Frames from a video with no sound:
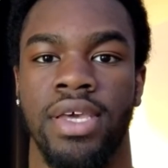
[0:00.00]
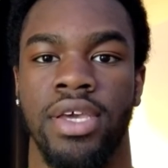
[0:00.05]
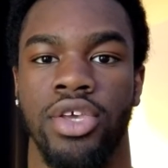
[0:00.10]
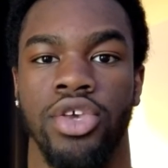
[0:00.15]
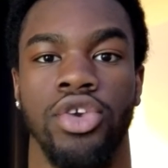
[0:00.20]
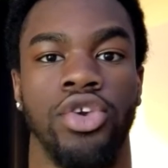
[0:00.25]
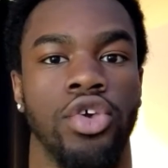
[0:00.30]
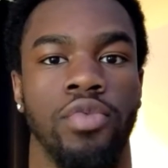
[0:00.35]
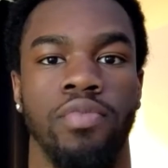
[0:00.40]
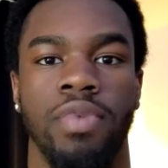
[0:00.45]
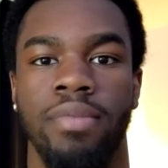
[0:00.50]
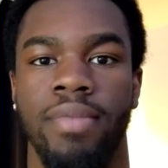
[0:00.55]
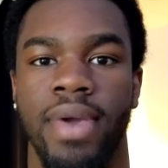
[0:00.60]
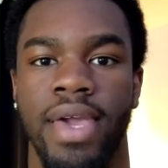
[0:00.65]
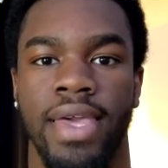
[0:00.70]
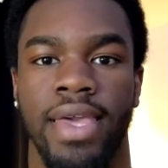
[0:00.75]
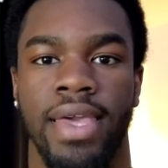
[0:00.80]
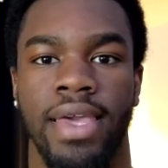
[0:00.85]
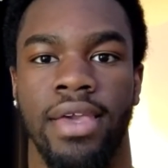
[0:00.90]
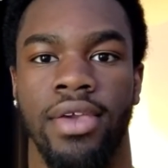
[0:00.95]
you can be
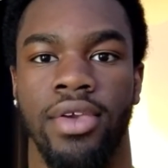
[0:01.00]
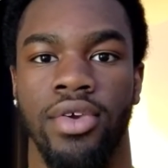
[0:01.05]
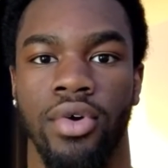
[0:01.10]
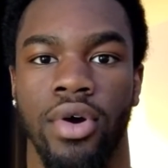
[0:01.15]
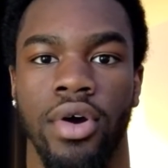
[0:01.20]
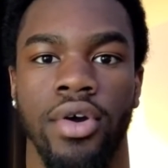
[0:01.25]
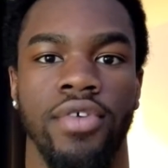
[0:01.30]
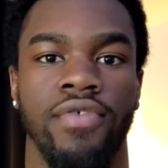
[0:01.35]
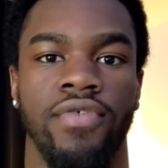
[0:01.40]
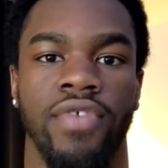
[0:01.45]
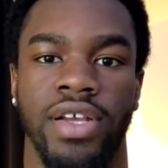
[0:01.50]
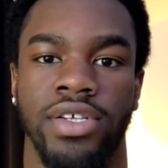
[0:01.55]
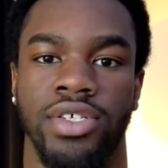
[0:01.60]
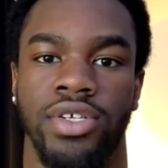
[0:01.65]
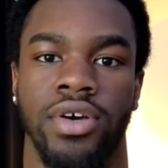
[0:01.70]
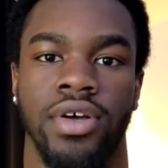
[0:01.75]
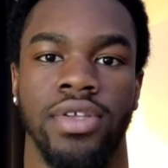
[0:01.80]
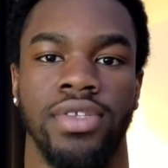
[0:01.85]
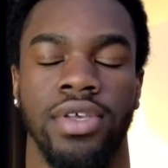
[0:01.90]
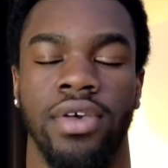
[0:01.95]
making your own
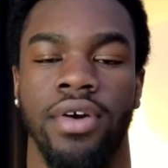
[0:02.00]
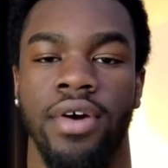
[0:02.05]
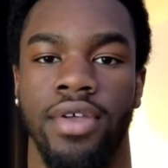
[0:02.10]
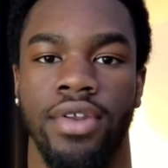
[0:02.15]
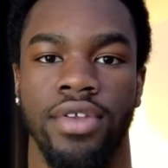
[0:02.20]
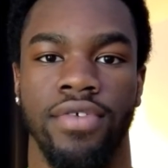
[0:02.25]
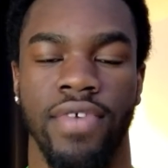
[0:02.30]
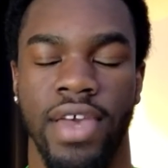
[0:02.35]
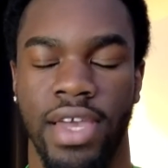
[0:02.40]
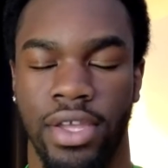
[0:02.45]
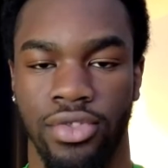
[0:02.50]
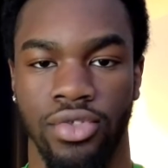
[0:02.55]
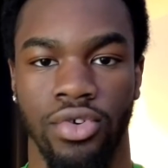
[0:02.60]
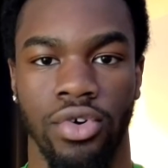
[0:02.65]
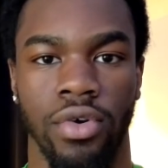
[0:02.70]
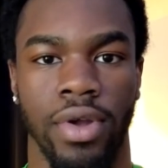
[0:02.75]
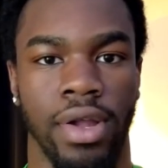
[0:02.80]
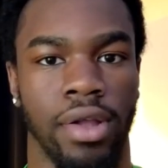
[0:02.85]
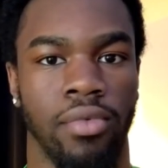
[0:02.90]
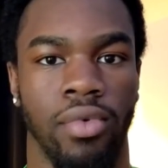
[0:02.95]
flashcards and kind of
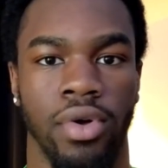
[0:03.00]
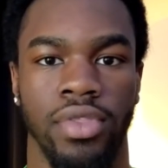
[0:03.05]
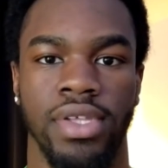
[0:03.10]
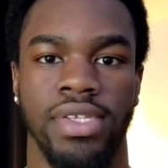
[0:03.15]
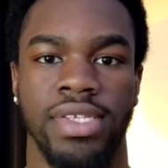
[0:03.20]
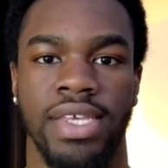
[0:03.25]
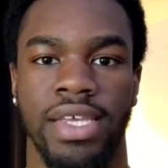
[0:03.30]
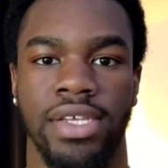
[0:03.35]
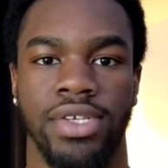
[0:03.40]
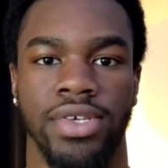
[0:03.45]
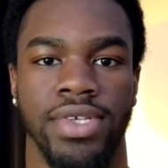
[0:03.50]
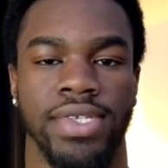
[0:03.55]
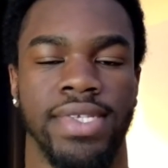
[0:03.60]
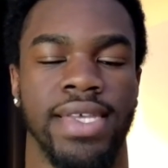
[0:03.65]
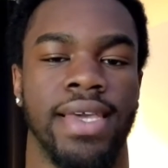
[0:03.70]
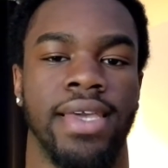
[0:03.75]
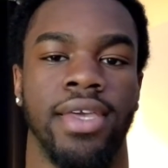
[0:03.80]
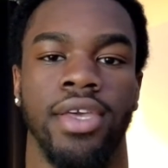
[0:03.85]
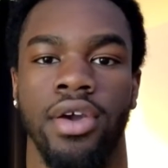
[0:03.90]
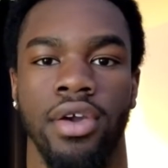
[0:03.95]
ignoring what the teacher is
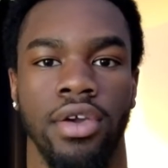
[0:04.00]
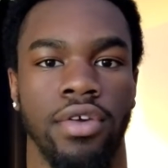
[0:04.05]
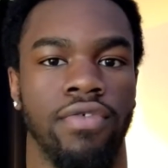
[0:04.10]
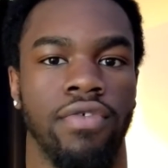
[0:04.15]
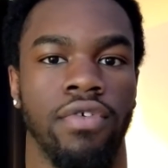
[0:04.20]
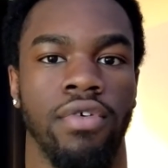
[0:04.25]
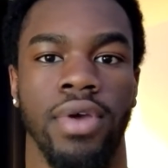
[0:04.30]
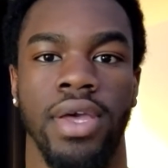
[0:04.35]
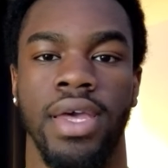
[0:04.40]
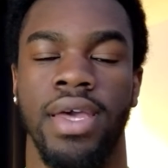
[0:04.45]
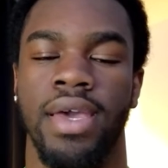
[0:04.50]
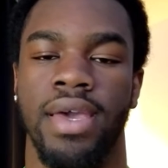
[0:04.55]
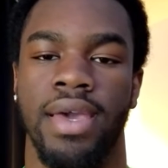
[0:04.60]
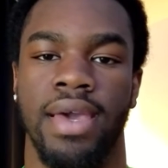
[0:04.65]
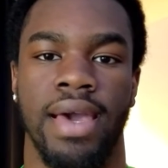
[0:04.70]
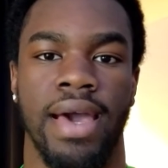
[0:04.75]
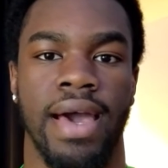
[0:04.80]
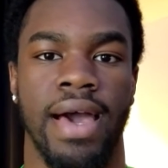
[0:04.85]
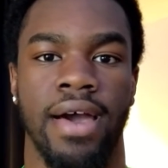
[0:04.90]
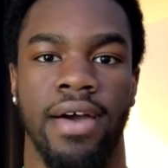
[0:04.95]
saying, going through it
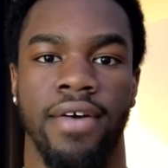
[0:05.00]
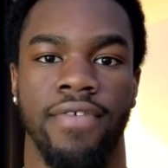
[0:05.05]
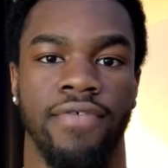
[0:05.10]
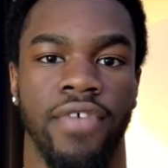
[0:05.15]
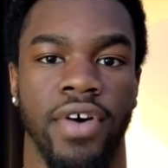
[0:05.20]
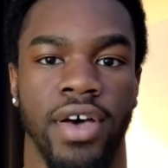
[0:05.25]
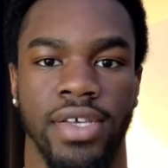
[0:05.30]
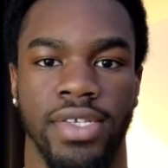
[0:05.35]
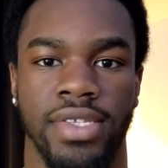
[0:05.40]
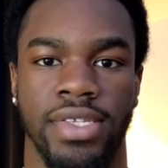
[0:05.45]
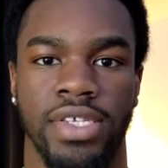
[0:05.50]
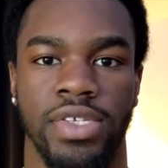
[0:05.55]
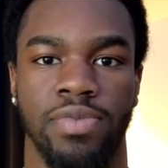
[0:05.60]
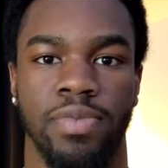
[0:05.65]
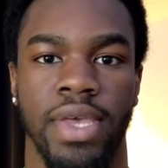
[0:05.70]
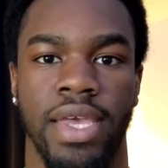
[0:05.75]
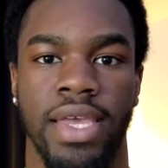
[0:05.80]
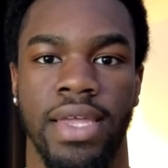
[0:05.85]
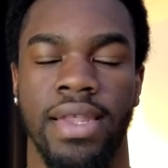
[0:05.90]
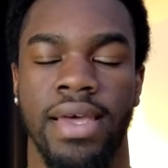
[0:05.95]
at a faster
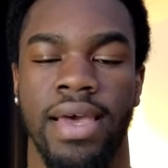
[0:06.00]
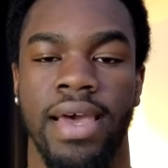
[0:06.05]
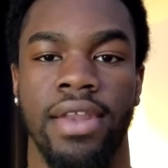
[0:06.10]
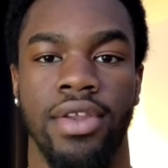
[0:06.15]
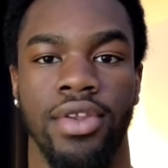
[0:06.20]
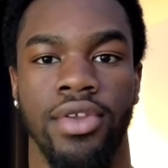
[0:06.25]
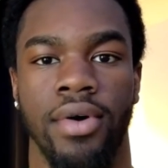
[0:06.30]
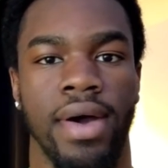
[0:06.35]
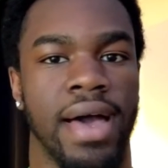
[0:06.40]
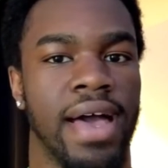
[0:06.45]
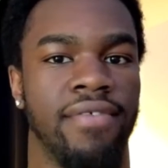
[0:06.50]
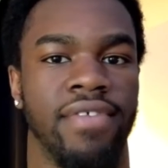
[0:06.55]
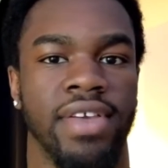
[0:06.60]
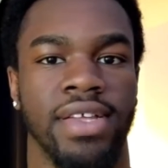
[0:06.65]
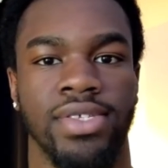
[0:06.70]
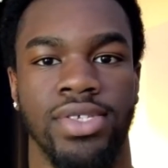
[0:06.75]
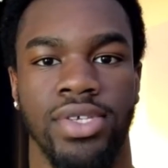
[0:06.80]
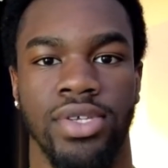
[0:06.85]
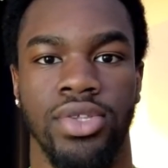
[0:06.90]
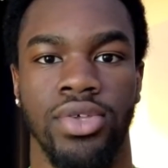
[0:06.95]
speed and not
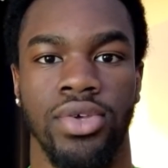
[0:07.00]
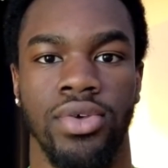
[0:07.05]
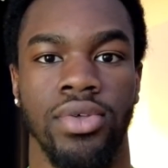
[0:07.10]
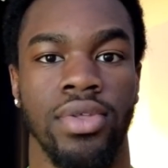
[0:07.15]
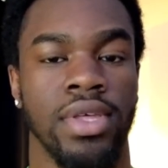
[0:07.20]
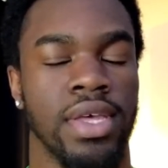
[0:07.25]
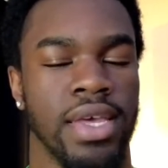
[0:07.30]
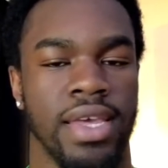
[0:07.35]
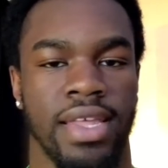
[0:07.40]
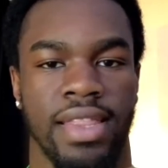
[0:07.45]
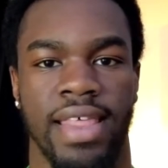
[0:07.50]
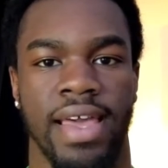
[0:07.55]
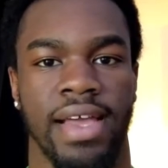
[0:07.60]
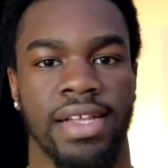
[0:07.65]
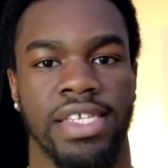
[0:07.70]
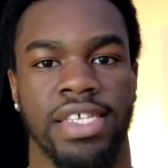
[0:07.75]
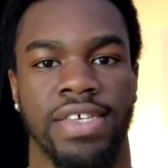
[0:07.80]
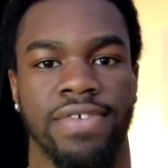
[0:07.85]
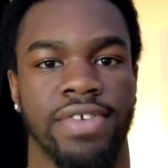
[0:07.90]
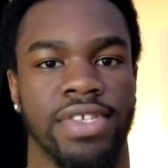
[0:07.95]
having to do the
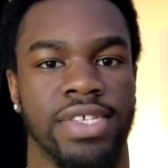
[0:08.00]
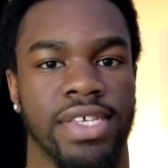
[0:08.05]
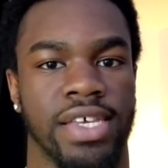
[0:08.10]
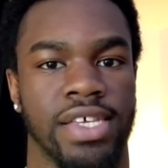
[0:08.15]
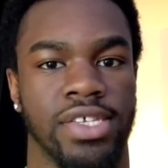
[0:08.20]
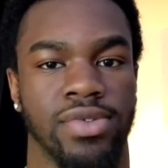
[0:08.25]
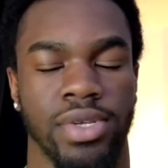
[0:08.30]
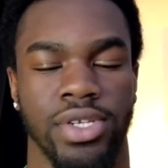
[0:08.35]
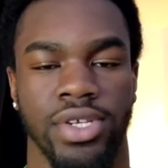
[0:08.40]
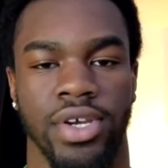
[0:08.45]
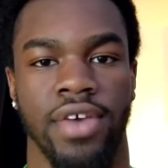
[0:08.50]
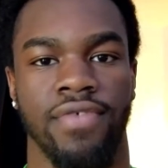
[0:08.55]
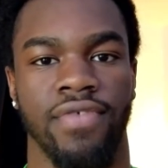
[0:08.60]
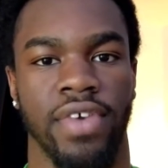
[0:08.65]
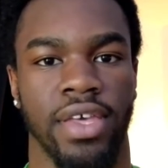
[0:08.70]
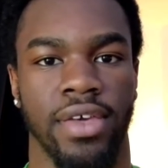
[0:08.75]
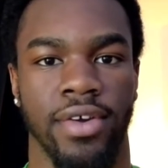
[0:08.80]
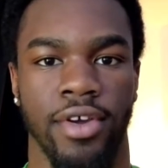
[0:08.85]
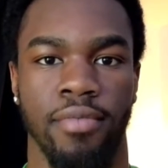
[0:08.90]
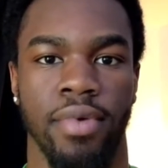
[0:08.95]
activities which I
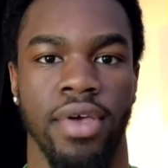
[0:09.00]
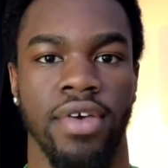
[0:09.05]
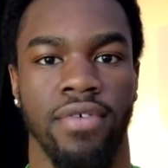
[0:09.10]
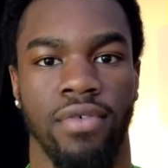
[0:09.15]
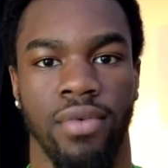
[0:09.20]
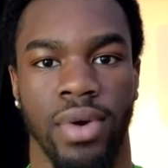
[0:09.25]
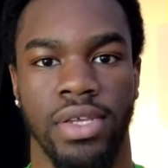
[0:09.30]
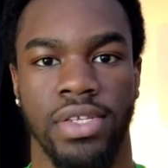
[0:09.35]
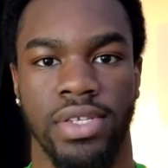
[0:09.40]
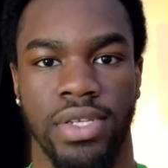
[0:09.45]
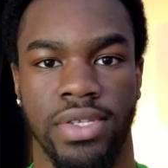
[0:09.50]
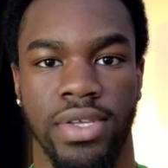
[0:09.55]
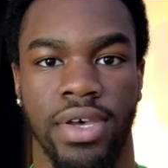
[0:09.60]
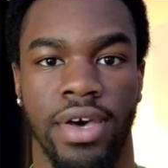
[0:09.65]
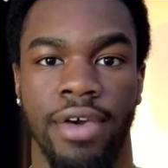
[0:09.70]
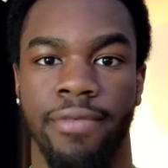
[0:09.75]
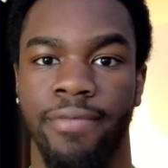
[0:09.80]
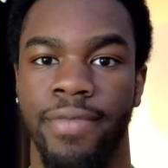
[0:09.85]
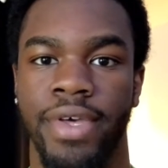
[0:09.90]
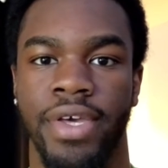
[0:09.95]
think are a bit of a waste of
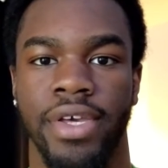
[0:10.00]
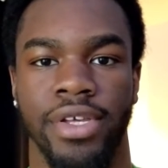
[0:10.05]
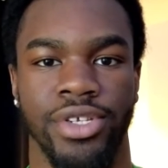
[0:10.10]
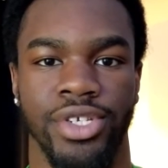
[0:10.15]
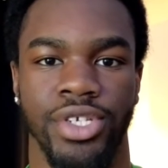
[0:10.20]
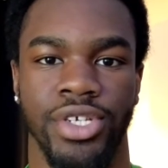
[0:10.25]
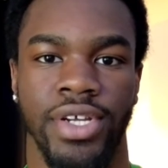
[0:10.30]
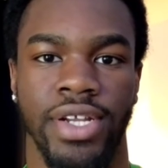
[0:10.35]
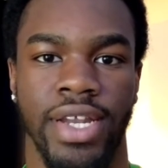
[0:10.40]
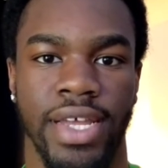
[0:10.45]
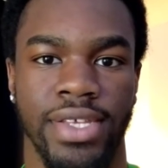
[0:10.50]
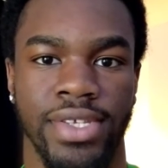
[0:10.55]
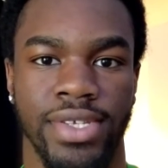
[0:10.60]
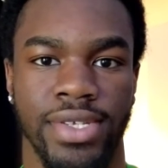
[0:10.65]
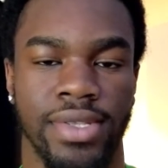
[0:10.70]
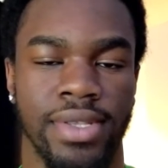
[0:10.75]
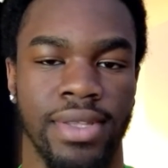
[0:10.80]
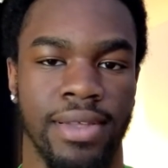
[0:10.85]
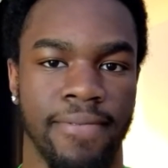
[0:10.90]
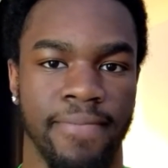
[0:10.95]
time during
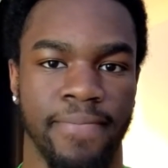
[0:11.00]
lesson.